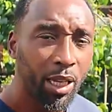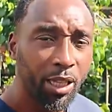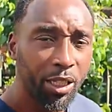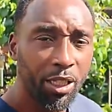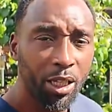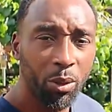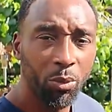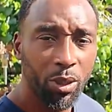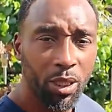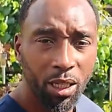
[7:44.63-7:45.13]
You
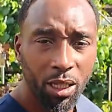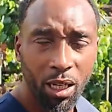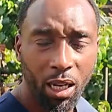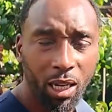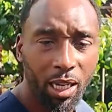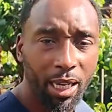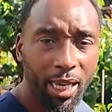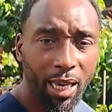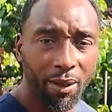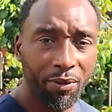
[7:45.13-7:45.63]
don't want to
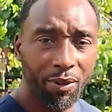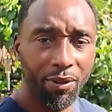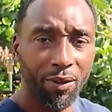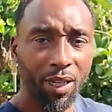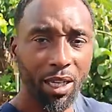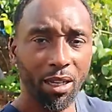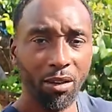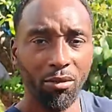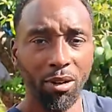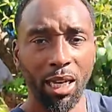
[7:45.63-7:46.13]
lug
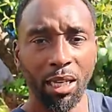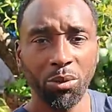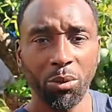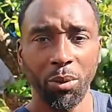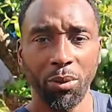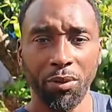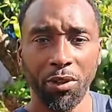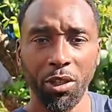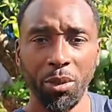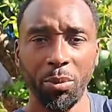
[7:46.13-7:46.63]
everything around
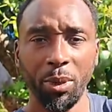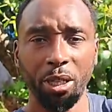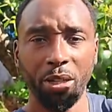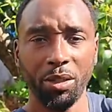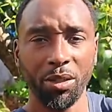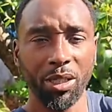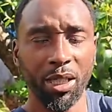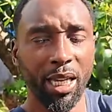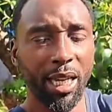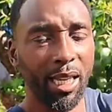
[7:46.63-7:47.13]
with you
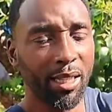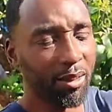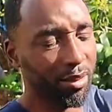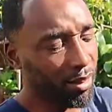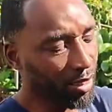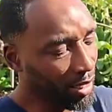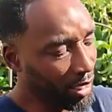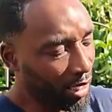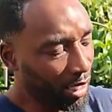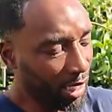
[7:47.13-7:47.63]
because, again,
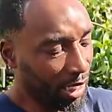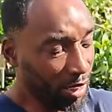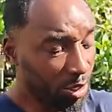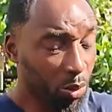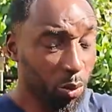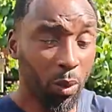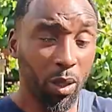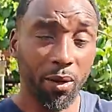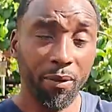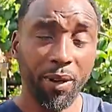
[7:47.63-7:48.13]
it's
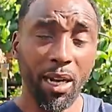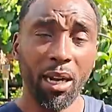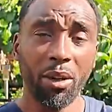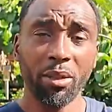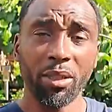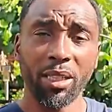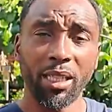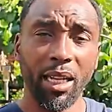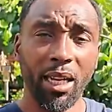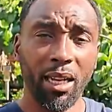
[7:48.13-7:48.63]
12
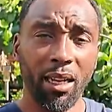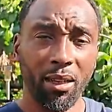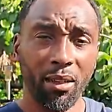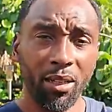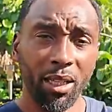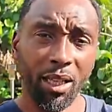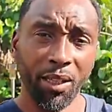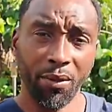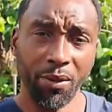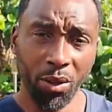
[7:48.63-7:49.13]
hours that
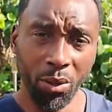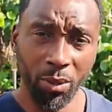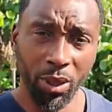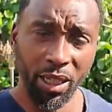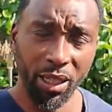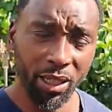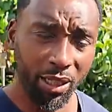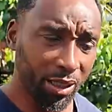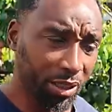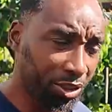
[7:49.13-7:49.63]
if you're
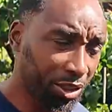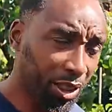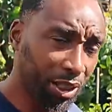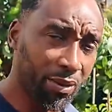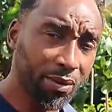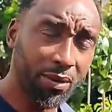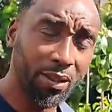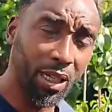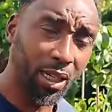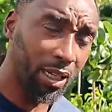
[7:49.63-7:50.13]
working a
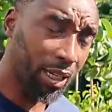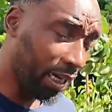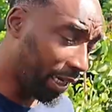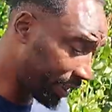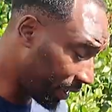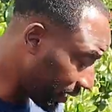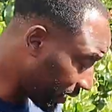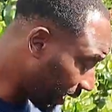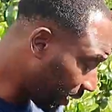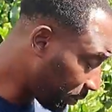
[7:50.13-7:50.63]
shift,
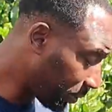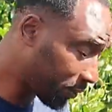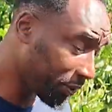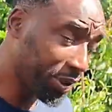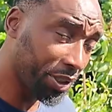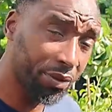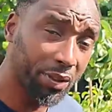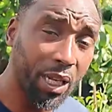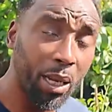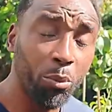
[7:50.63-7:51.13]
like the type of
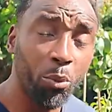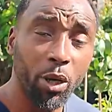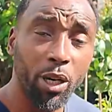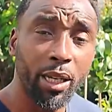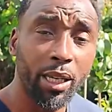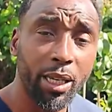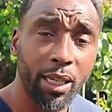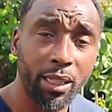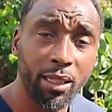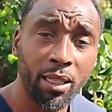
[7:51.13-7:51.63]
shift I'm
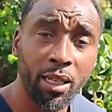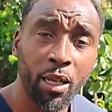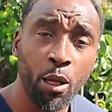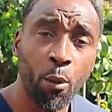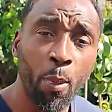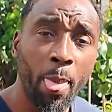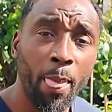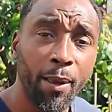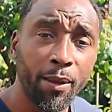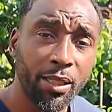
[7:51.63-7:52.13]
working.
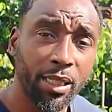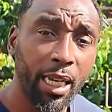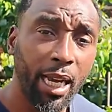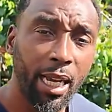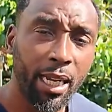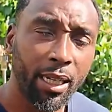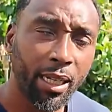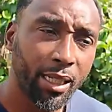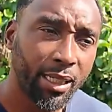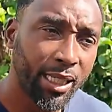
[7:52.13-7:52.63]
So
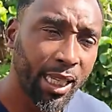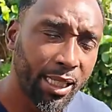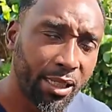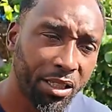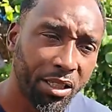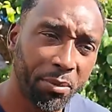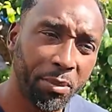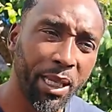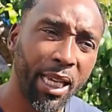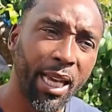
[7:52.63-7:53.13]
that tends
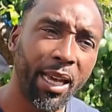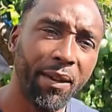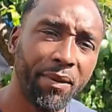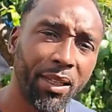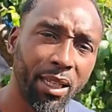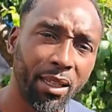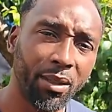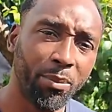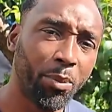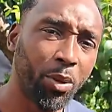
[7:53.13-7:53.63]
to be
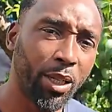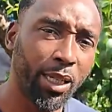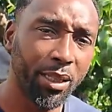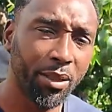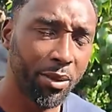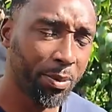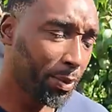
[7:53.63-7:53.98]
heavy at points.